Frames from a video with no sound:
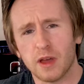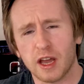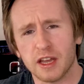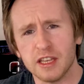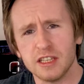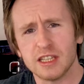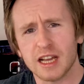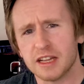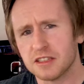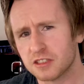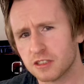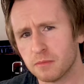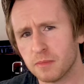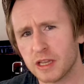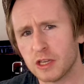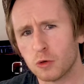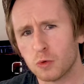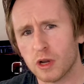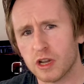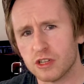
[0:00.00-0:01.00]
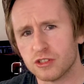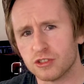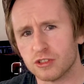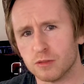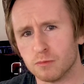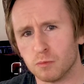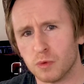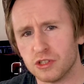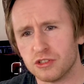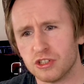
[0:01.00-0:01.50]
I need to answer the main
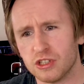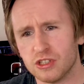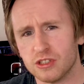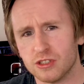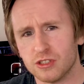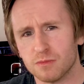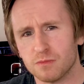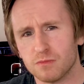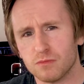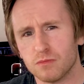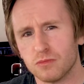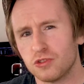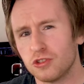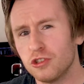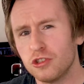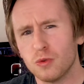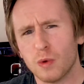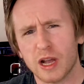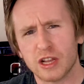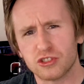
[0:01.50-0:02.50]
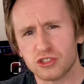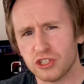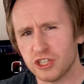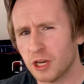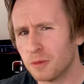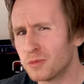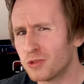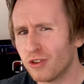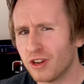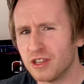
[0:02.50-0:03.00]
question which is, should you actually
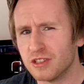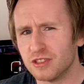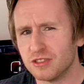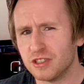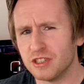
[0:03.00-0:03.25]
upgrade to